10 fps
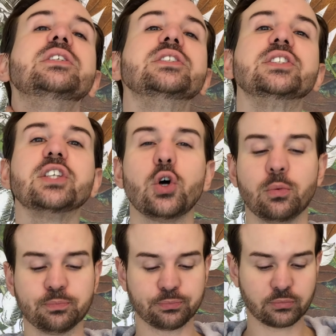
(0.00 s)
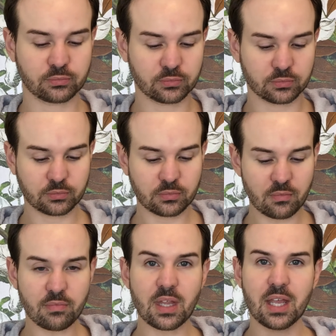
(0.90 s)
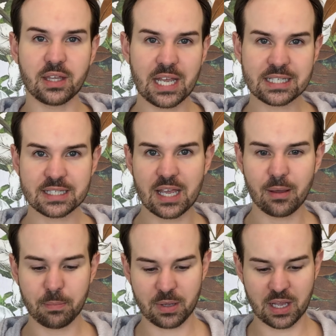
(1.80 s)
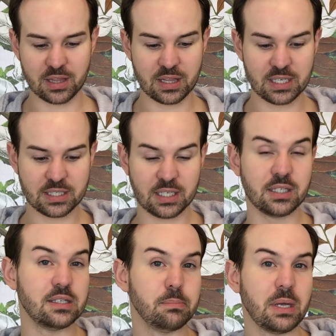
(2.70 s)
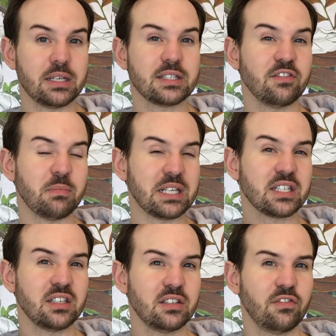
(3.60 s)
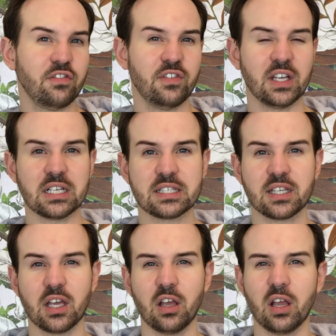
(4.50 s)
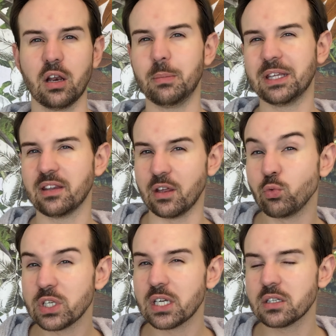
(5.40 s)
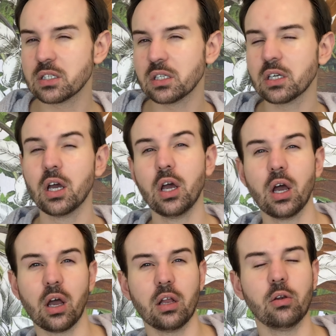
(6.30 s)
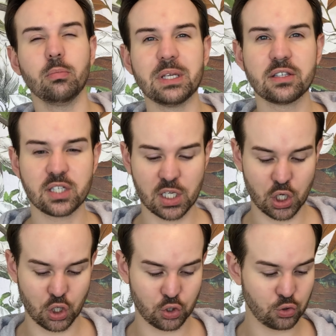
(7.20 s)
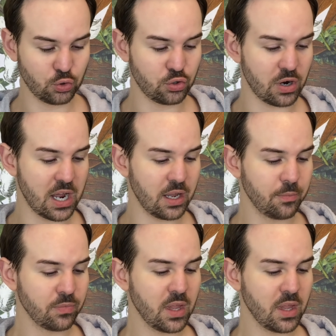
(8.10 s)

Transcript: so next step, and this it depends if my skin feels uh, a little bit irritating, a little bit uh, too dry,